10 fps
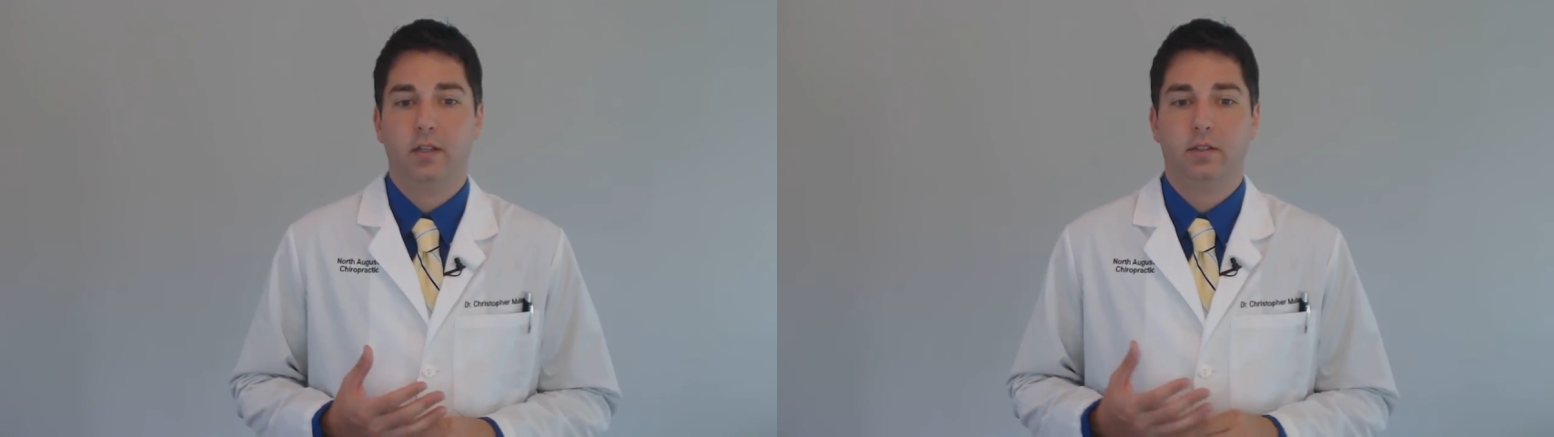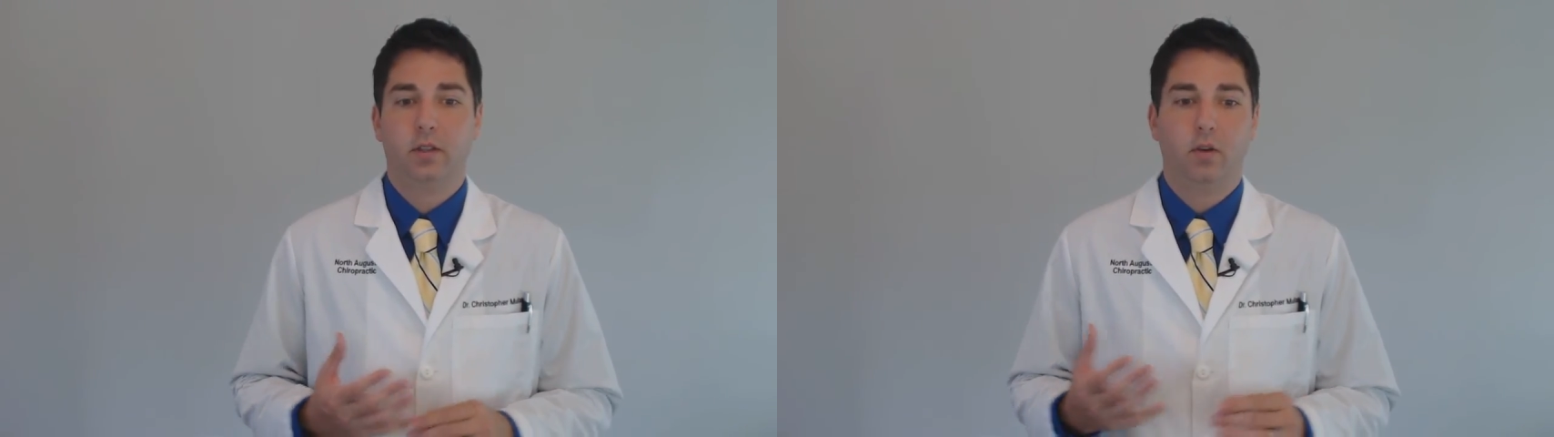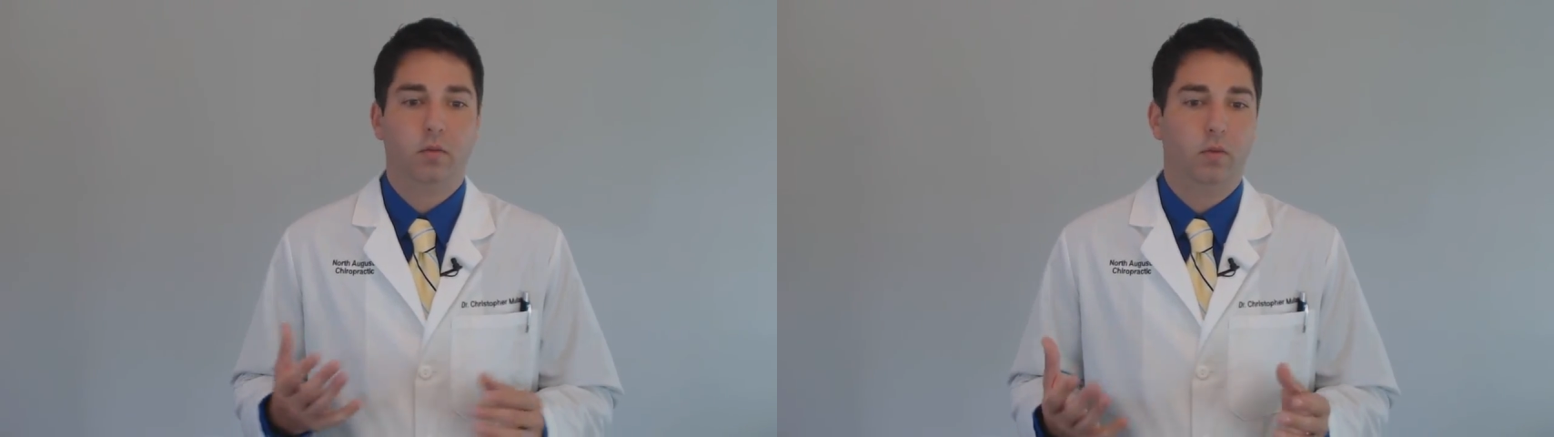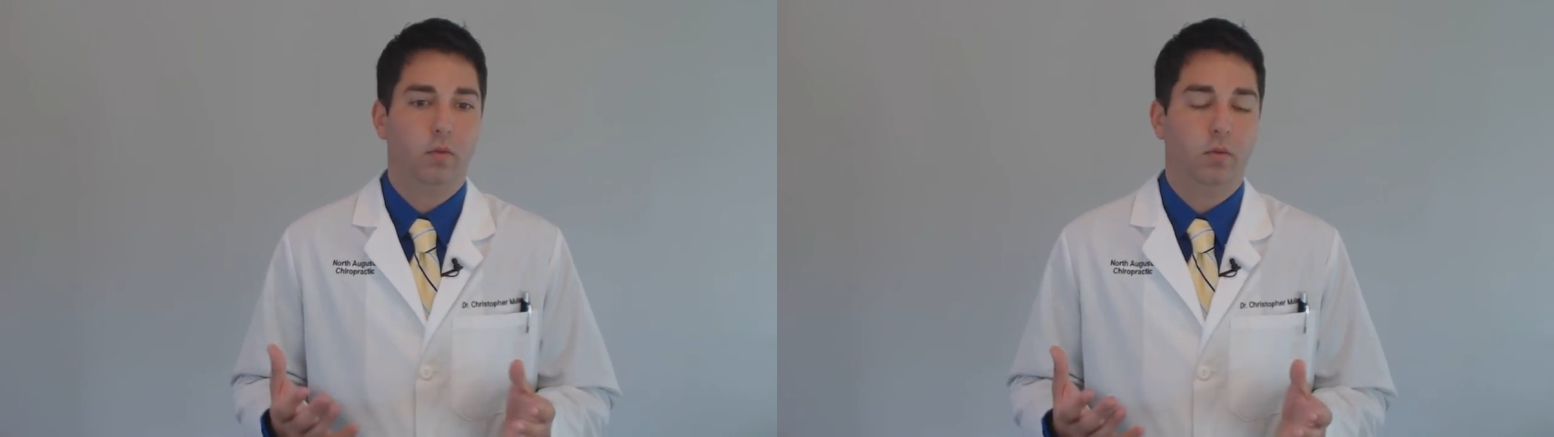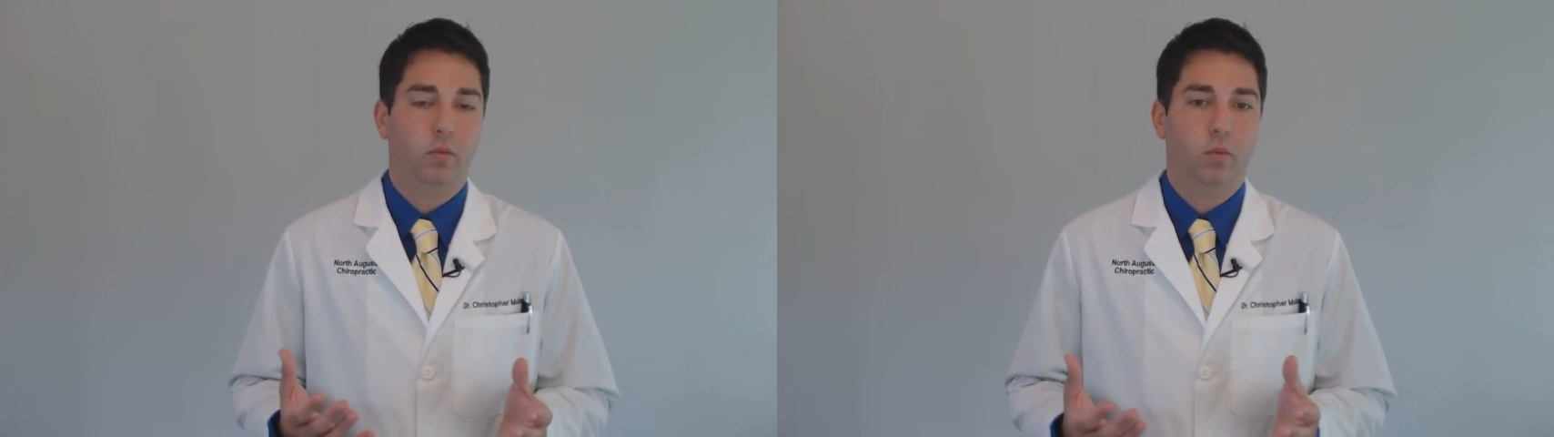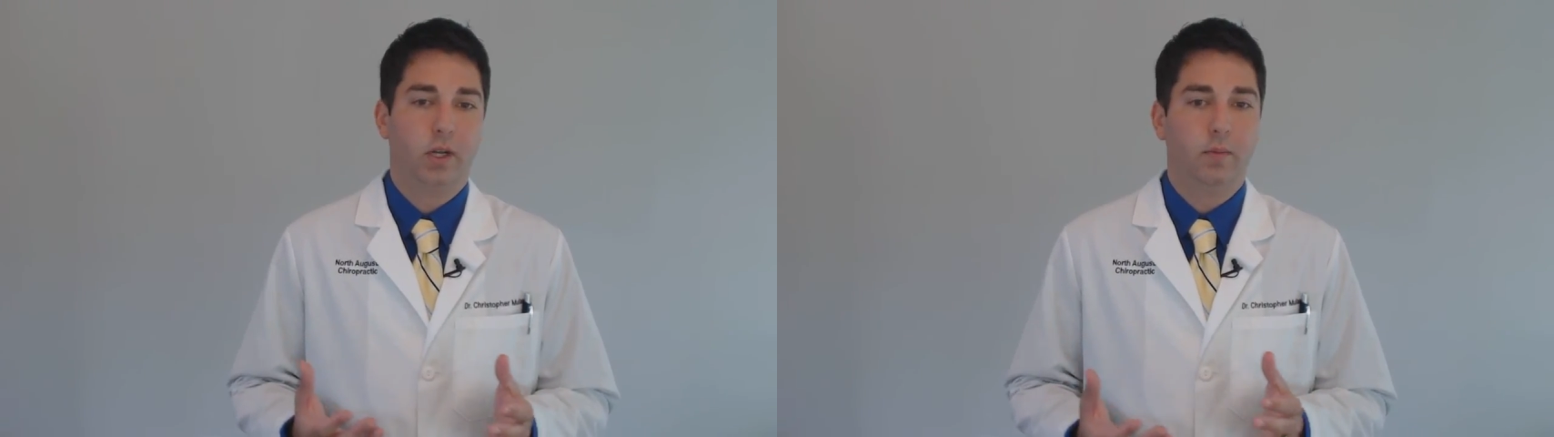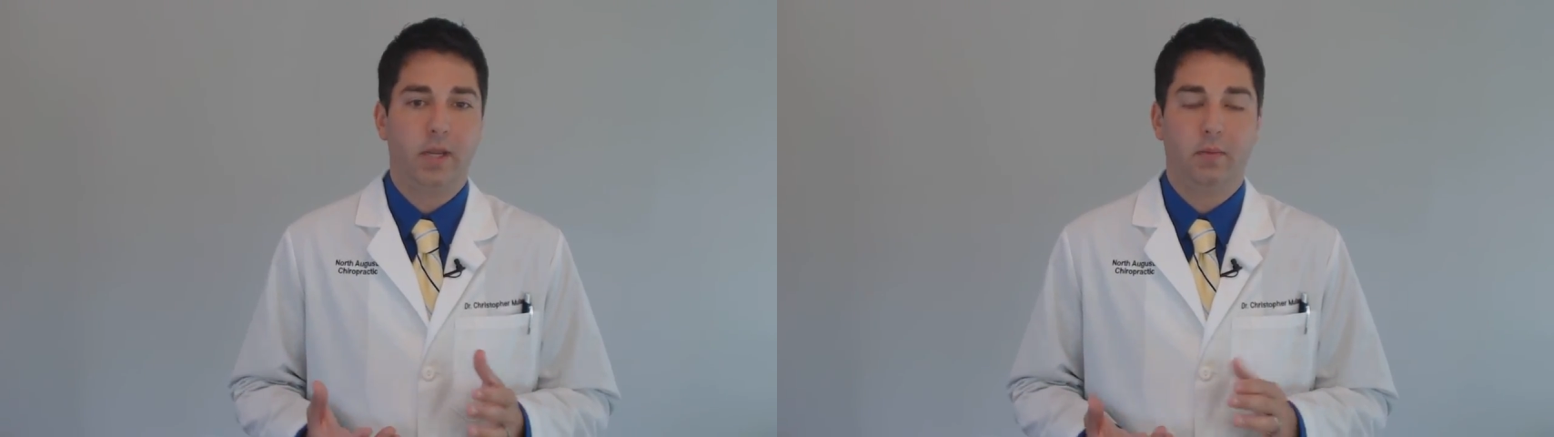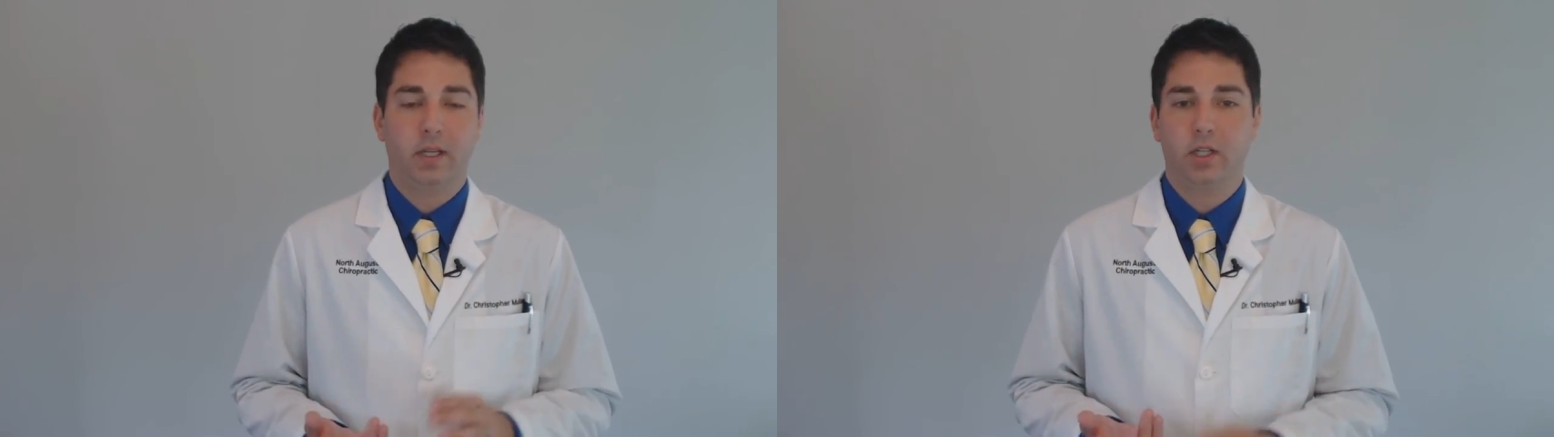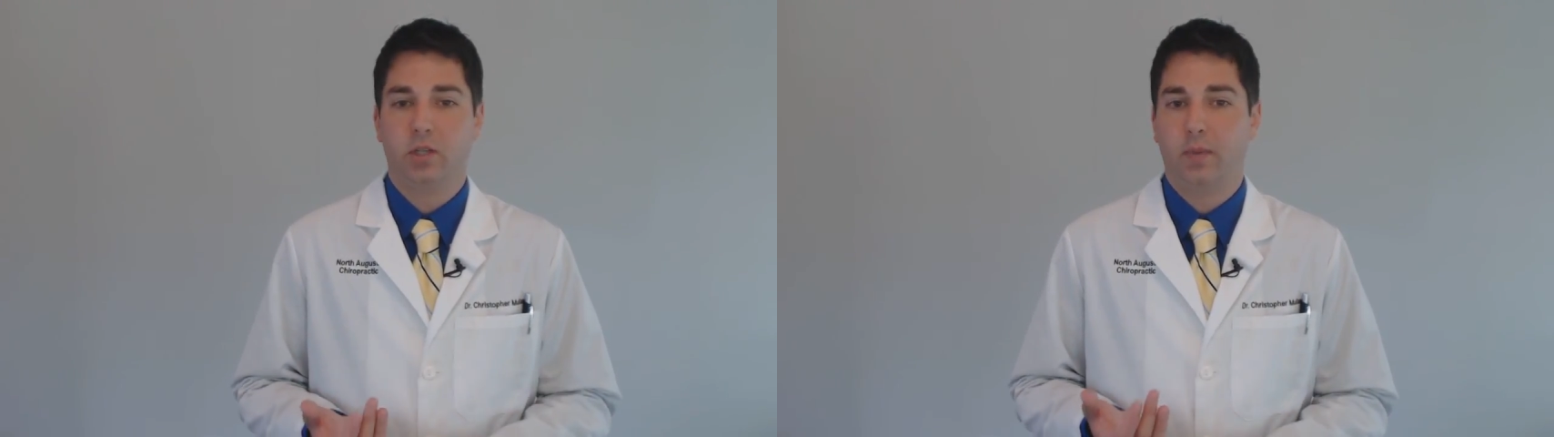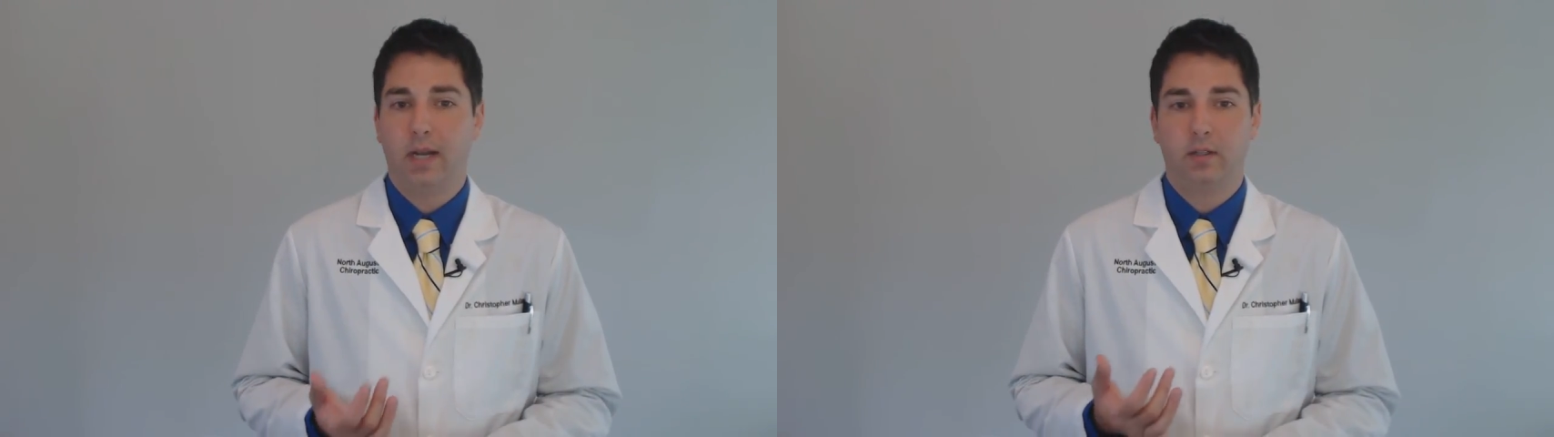So we're going to be able to
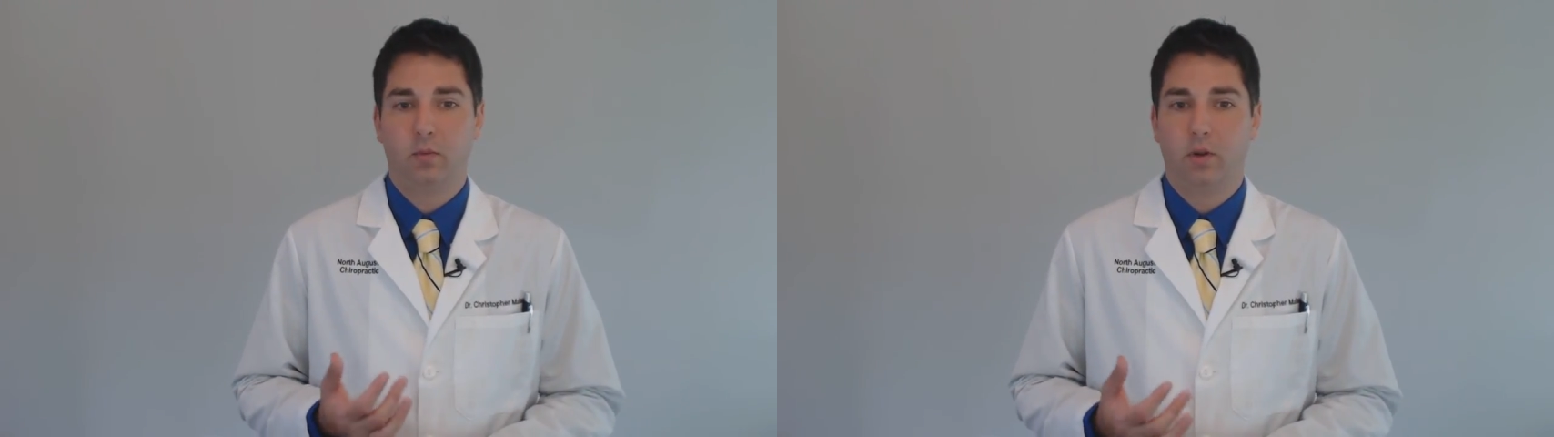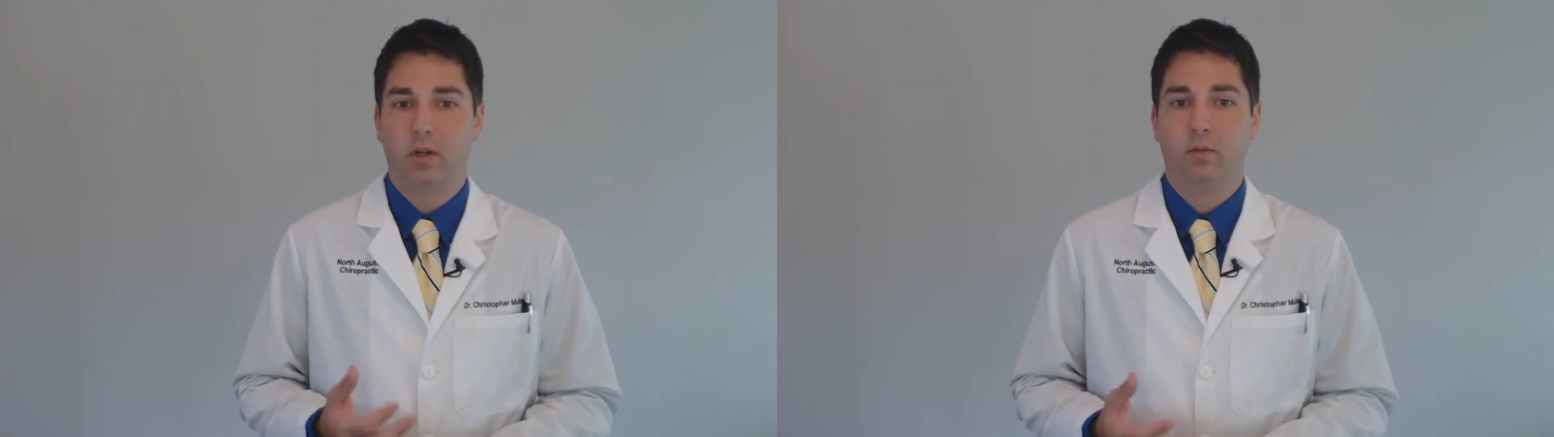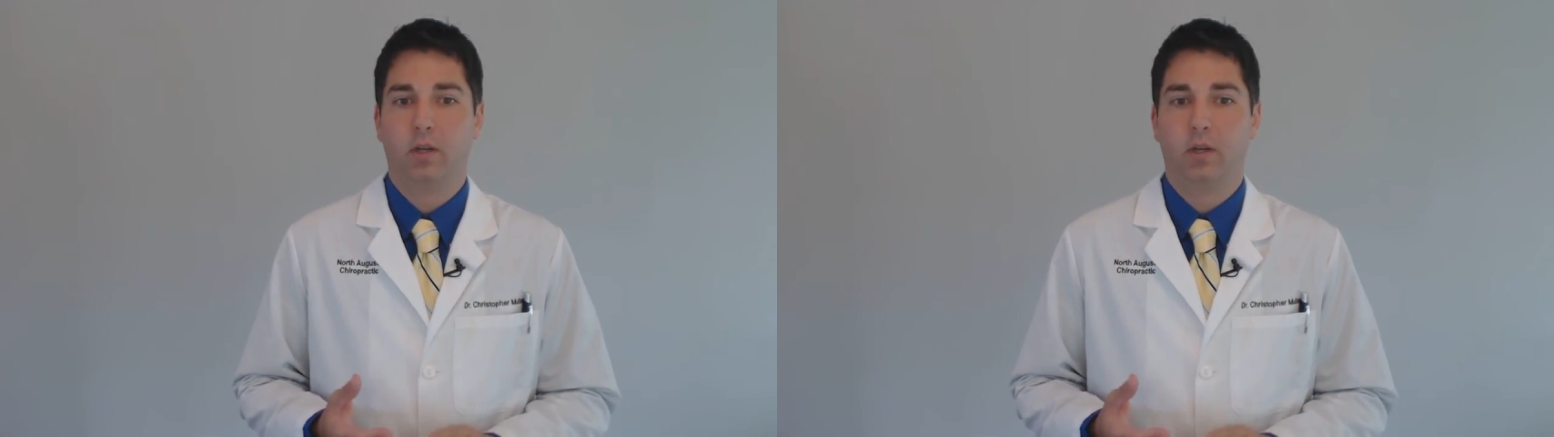get you back to work.